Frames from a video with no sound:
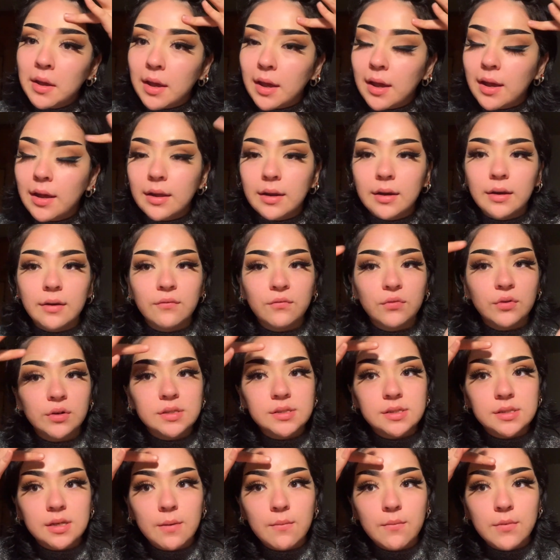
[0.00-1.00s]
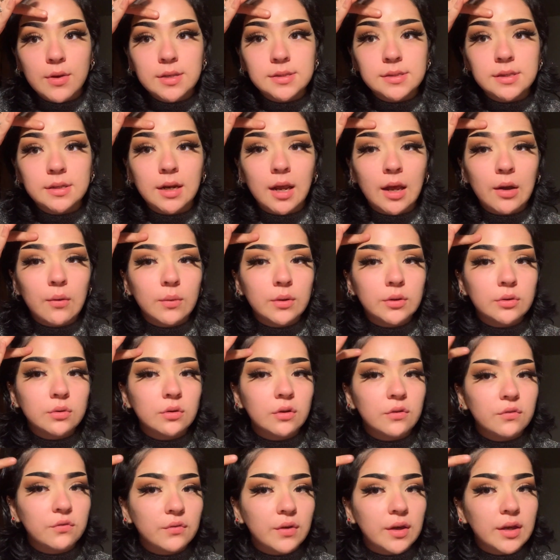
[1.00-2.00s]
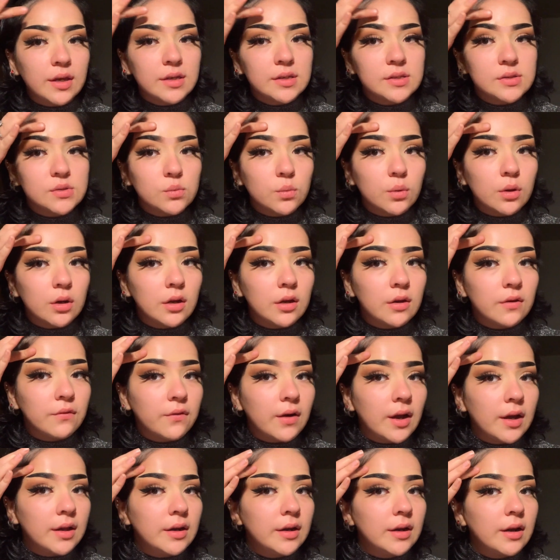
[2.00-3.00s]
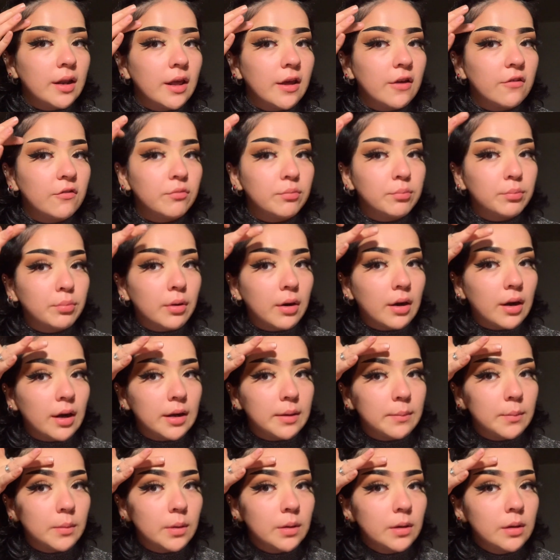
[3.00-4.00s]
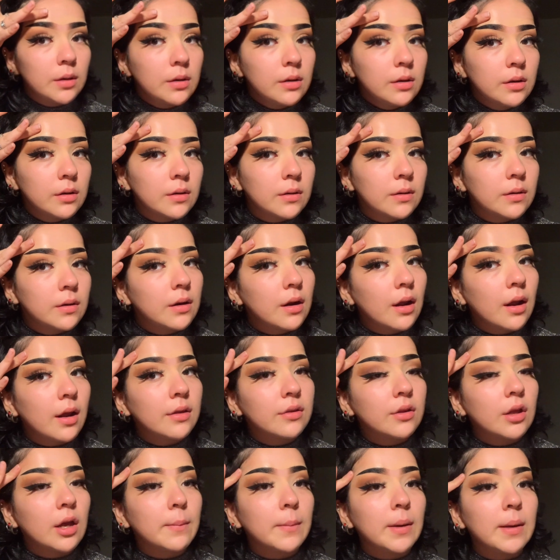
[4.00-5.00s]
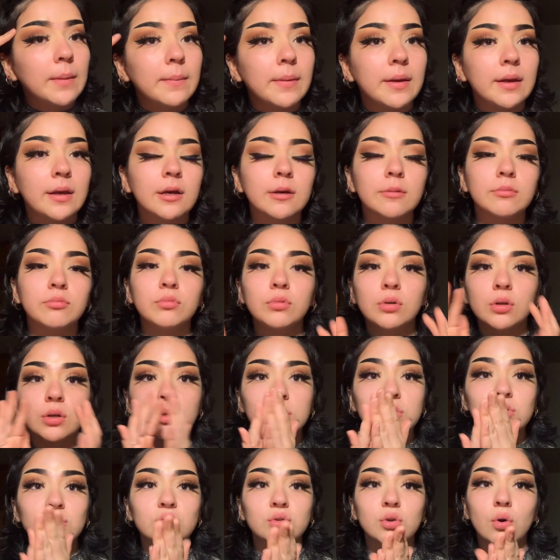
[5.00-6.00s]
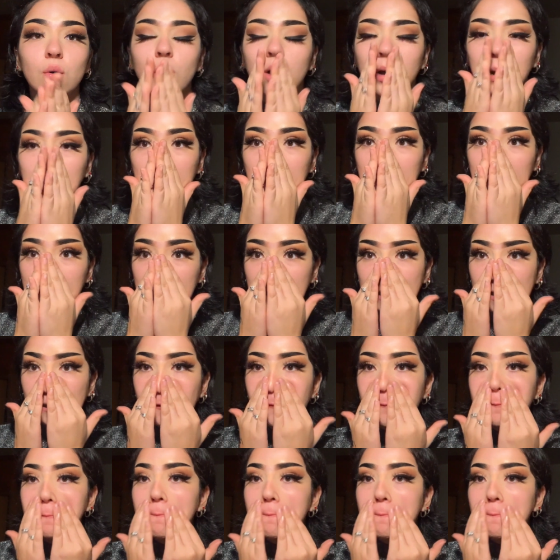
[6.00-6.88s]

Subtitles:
And for some reason, I went through a phase where if I didn't have primer, I thought my makeup looked so ugly.